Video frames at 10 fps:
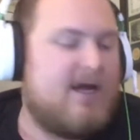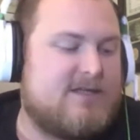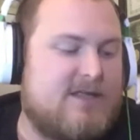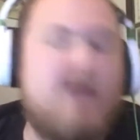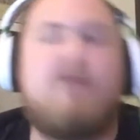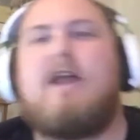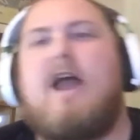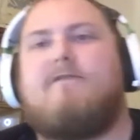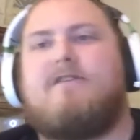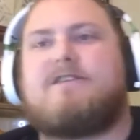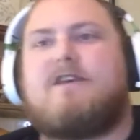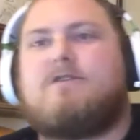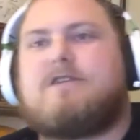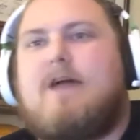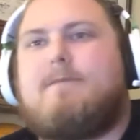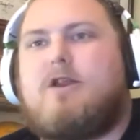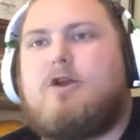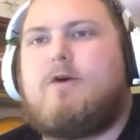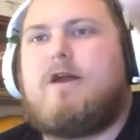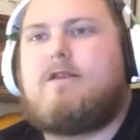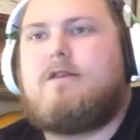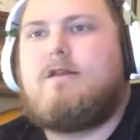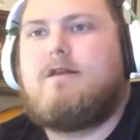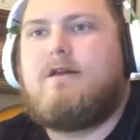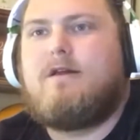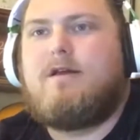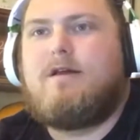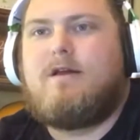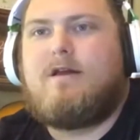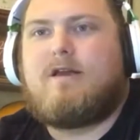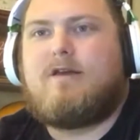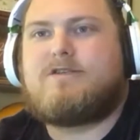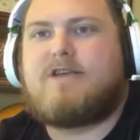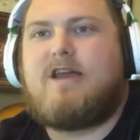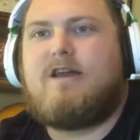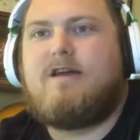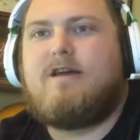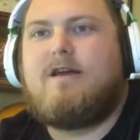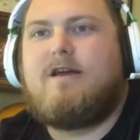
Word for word: because literally every single time I do it, can you see?